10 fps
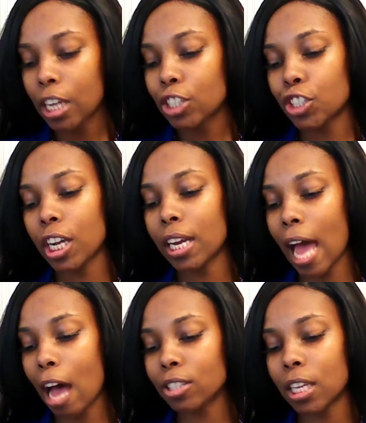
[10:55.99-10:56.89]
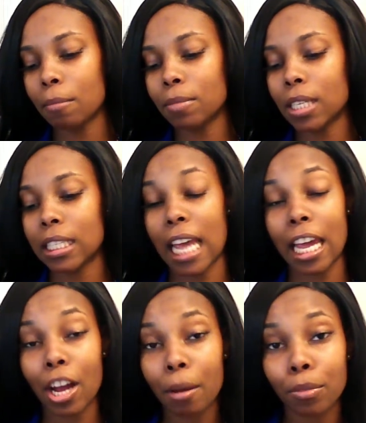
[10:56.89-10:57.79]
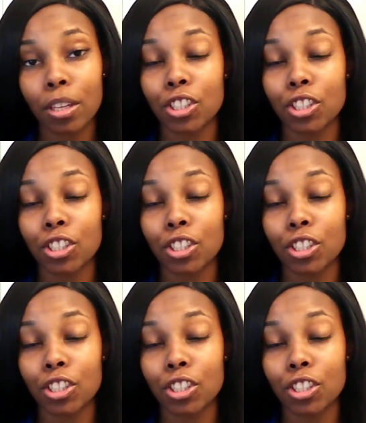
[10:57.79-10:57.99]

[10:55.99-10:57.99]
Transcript: She allows him to take him.